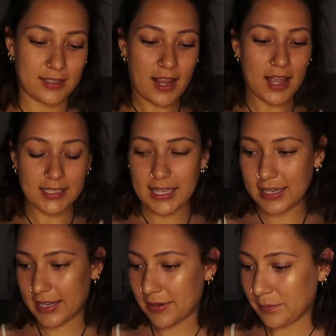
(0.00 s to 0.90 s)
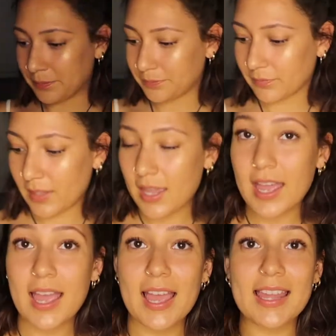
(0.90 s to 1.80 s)
toss that in,
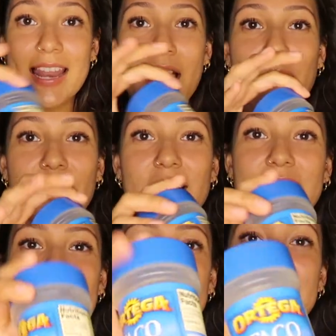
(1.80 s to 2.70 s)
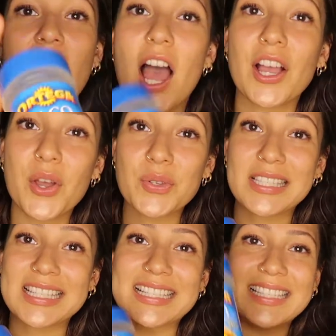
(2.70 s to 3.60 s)
and now we're gonna take taco
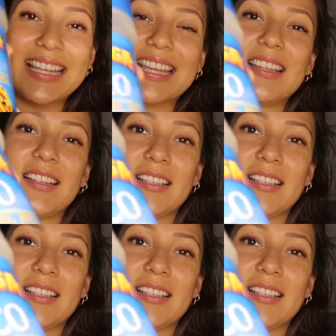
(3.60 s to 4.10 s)
seasoning,